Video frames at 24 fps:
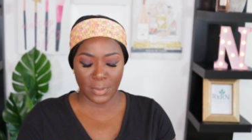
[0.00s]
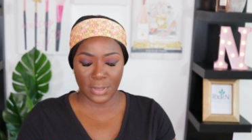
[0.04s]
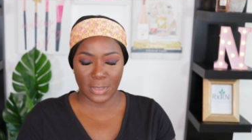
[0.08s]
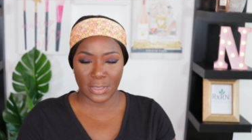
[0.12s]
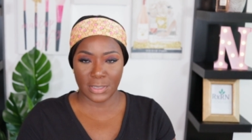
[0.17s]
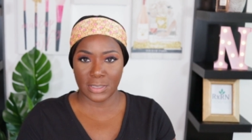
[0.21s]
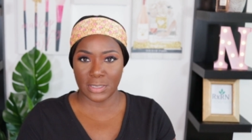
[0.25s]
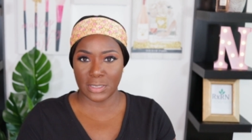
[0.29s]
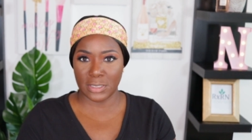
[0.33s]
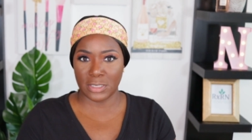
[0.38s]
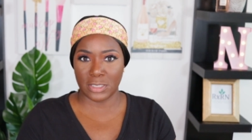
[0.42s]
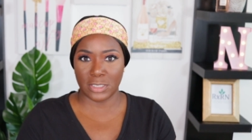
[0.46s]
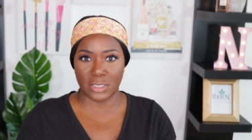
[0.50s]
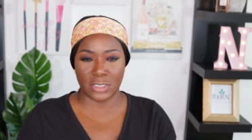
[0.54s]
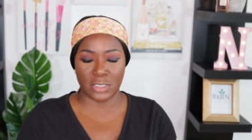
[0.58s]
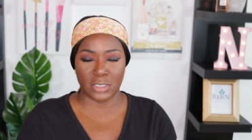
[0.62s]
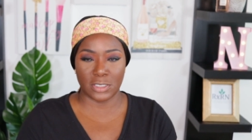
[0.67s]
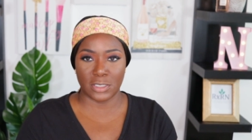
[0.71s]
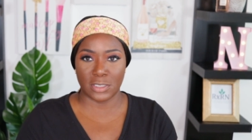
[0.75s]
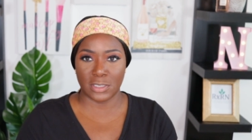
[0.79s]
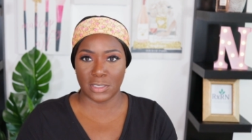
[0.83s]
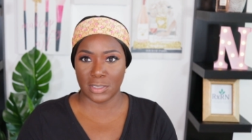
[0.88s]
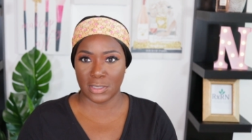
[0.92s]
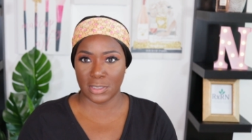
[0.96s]
this is
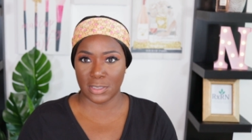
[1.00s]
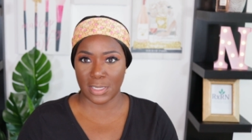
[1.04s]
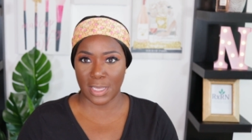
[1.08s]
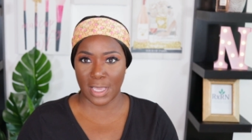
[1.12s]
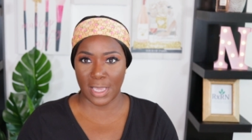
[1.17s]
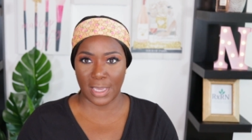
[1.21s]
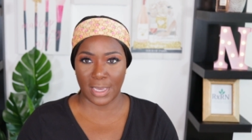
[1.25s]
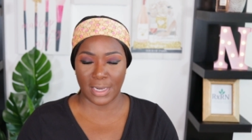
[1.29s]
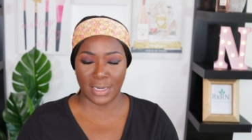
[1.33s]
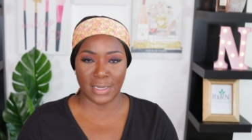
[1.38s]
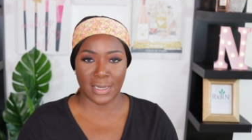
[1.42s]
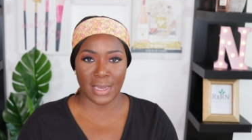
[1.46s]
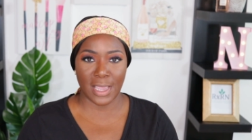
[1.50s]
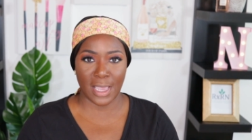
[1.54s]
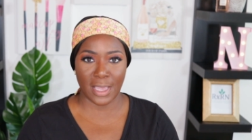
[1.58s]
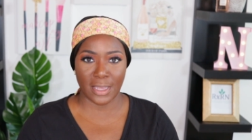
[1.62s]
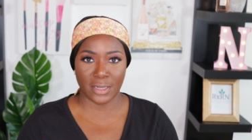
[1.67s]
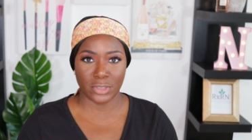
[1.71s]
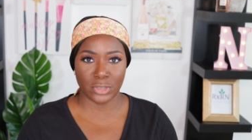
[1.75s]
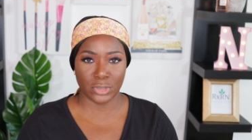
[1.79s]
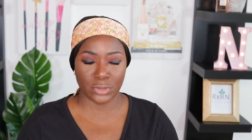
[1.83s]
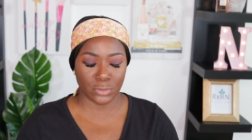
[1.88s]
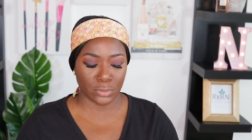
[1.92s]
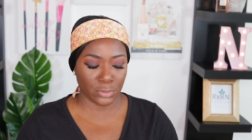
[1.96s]
just a
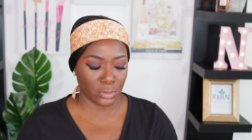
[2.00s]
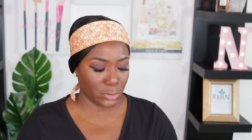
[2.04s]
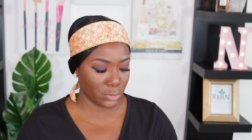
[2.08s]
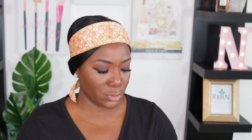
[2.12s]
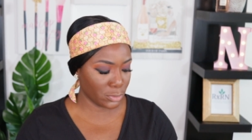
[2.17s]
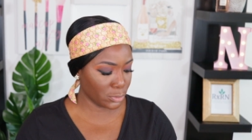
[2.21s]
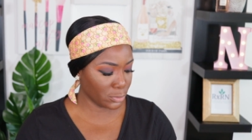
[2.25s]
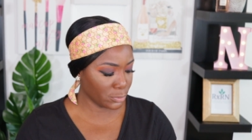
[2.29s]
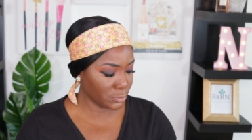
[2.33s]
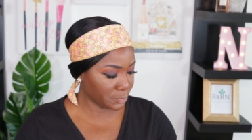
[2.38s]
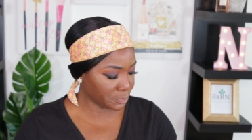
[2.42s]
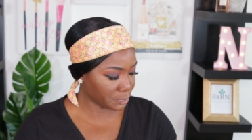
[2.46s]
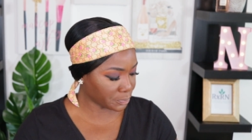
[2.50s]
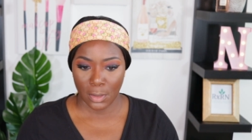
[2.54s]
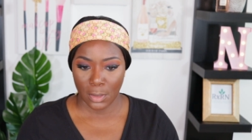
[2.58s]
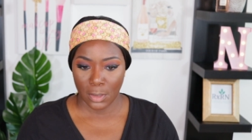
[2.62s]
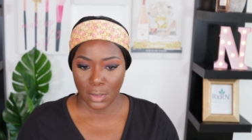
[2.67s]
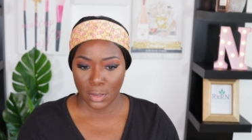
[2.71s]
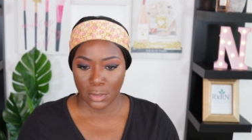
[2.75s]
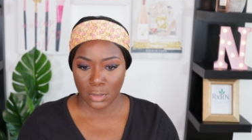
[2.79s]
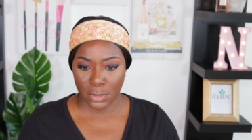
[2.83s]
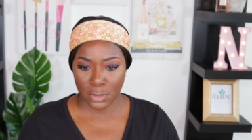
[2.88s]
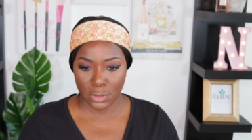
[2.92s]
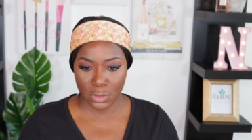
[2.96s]
natural,
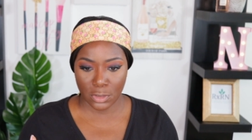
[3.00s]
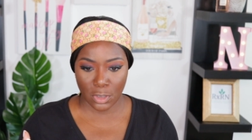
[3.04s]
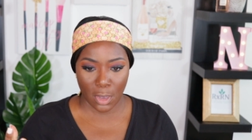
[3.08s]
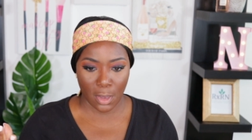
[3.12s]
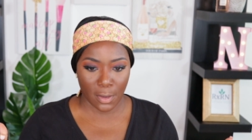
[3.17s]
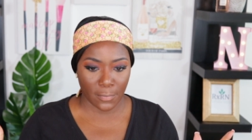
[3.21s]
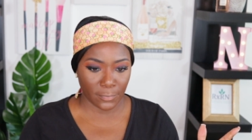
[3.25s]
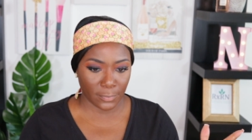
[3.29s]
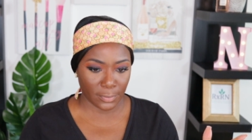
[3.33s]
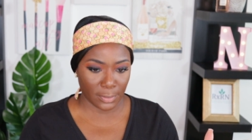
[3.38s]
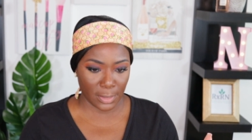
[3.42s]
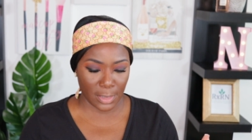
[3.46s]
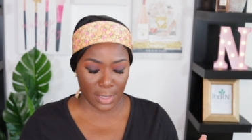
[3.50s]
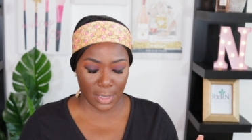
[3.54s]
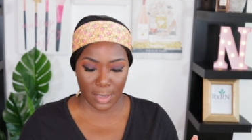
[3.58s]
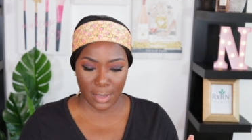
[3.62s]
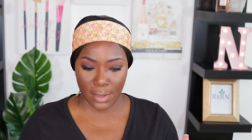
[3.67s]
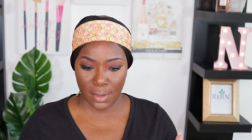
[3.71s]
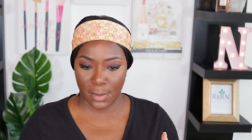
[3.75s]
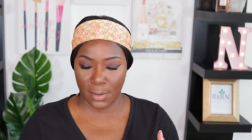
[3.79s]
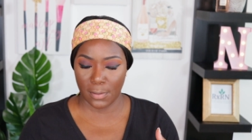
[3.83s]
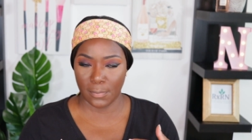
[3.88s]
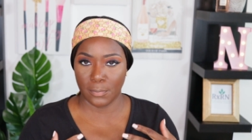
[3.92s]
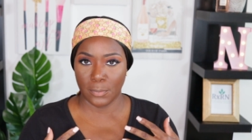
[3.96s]
soft
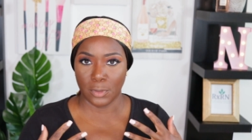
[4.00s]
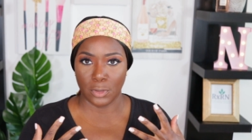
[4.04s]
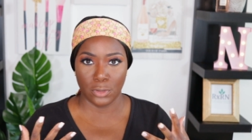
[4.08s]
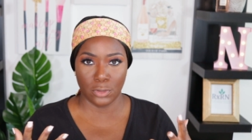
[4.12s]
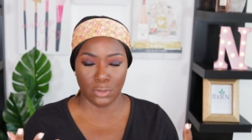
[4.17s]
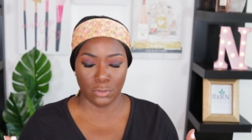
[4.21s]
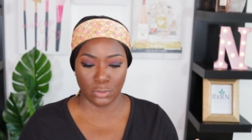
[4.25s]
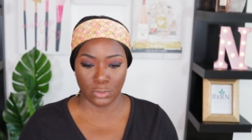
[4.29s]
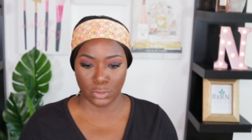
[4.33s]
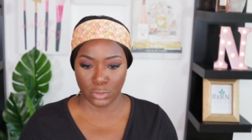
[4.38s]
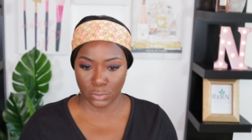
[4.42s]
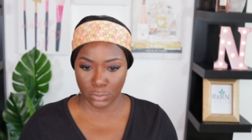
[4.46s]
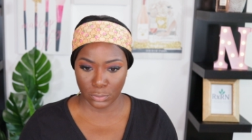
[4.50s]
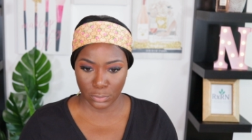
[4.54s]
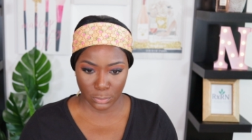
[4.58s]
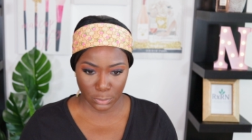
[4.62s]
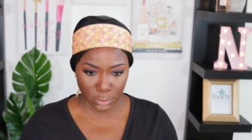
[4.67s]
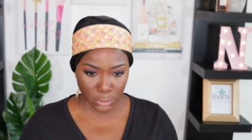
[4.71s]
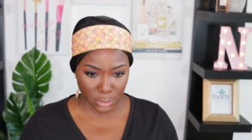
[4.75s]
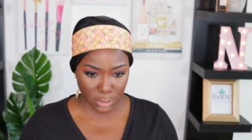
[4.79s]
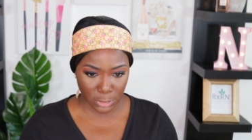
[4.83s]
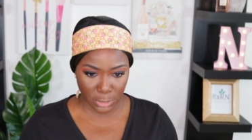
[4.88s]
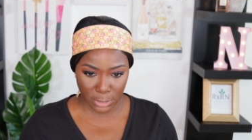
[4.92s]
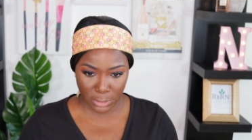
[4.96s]
glam, neutral
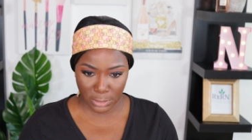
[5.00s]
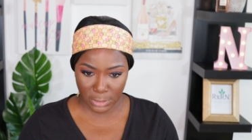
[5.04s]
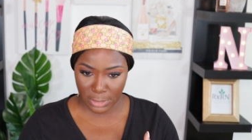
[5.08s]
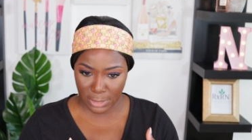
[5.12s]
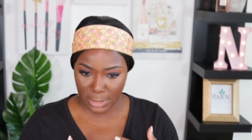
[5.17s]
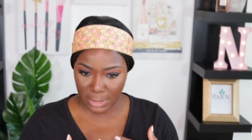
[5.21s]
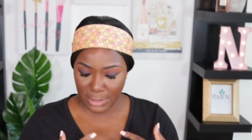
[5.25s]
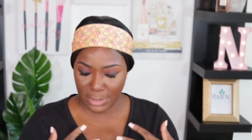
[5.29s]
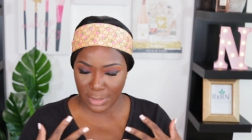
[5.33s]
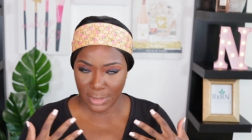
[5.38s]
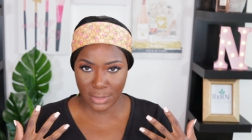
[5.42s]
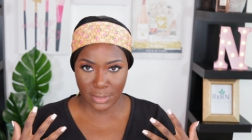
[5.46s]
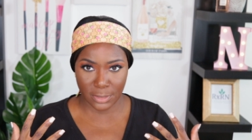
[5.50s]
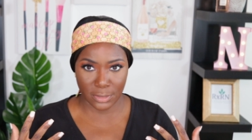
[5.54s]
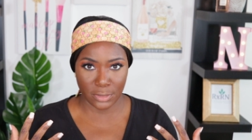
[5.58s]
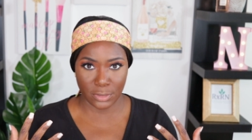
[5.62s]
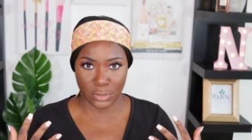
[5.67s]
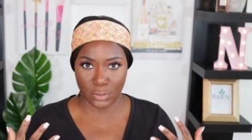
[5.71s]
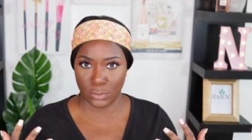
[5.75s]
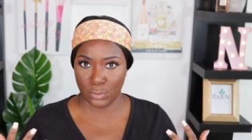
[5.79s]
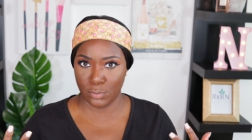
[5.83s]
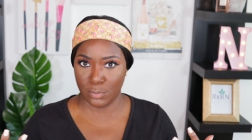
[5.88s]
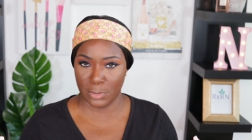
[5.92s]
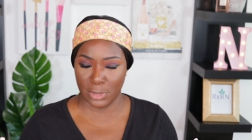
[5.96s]
look, nothing
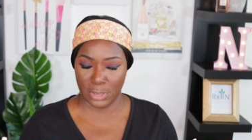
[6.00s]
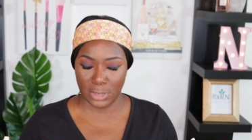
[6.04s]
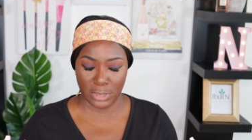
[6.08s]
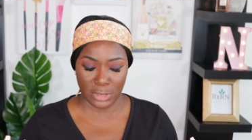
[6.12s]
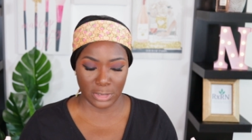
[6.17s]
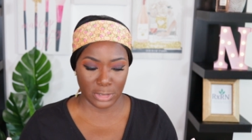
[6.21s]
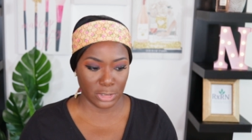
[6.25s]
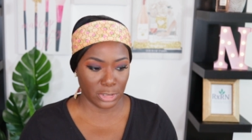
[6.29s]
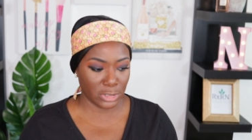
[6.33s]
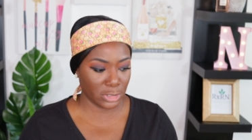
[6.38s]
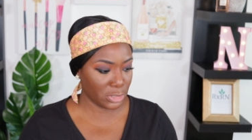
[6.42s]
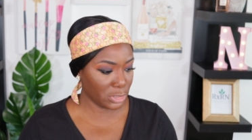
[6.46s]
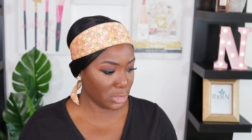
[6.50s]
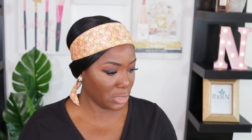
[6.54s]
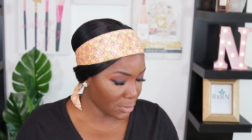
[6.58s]
too much.